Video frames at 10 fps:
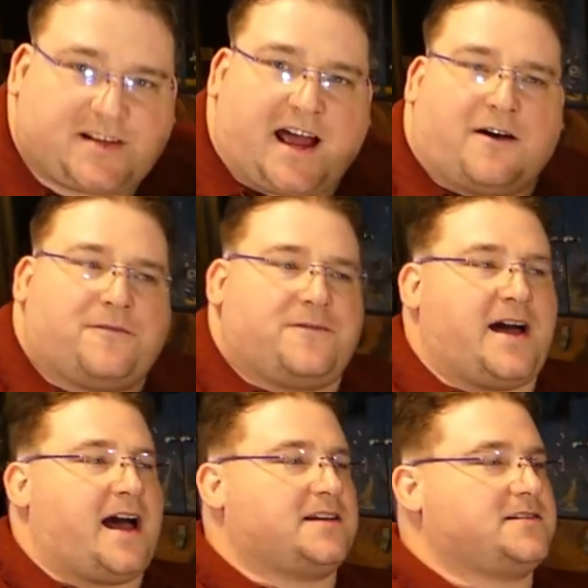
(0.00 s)
how
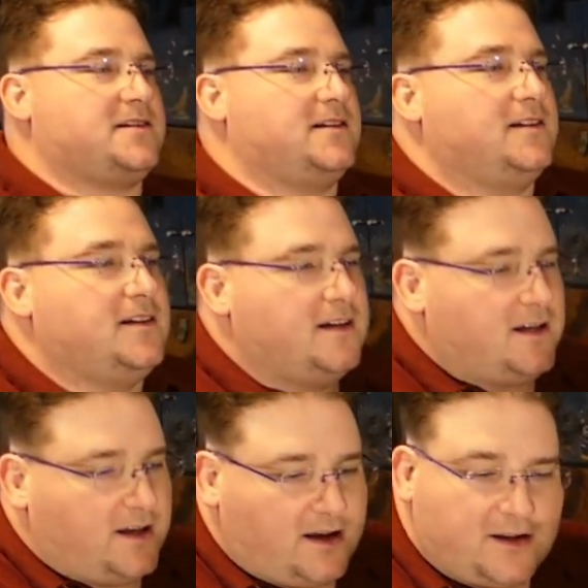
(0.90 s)
fast
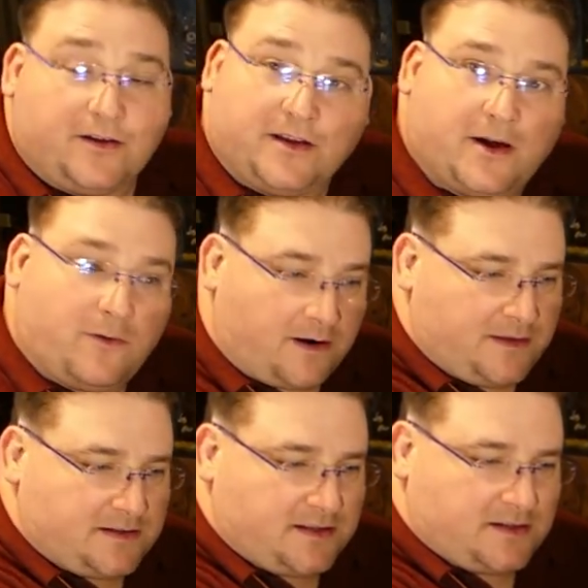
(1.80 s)
you can get one of
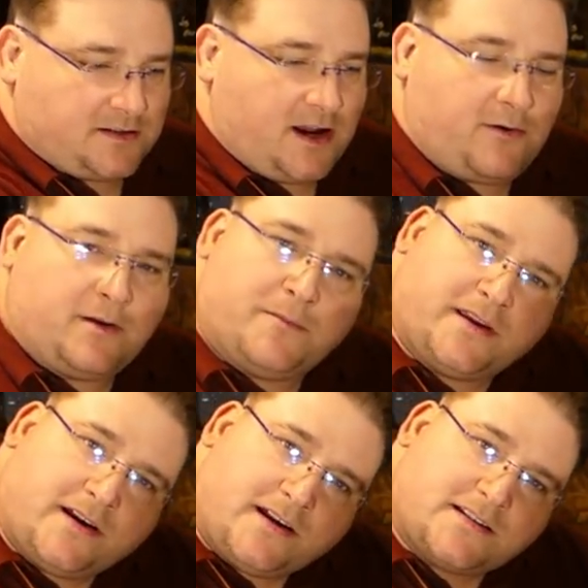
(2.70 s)
these things going
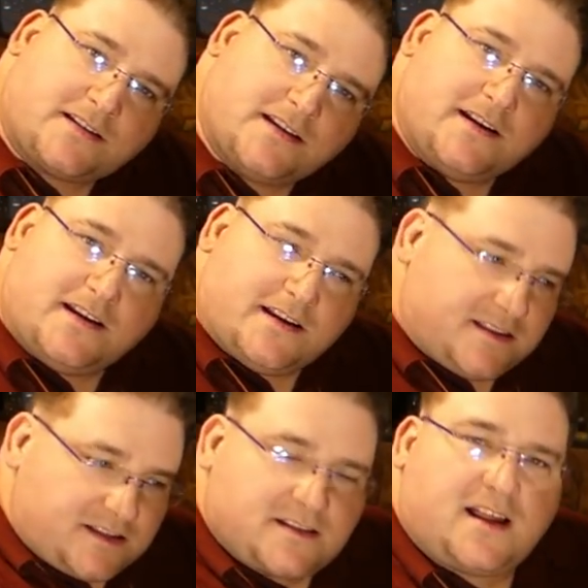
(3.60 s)
because
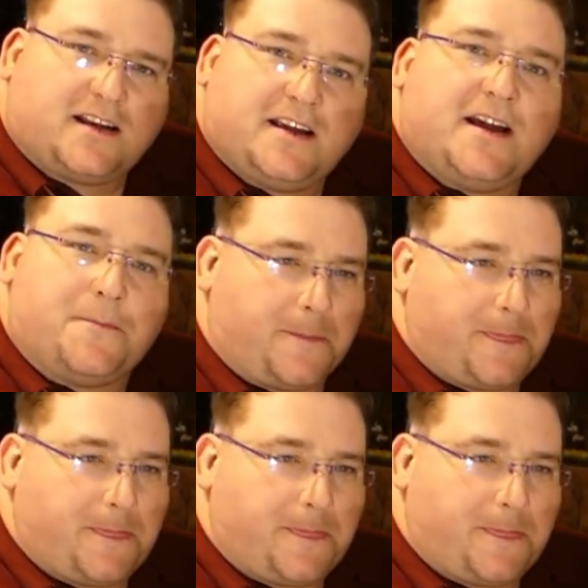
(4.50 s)
this is not a kit.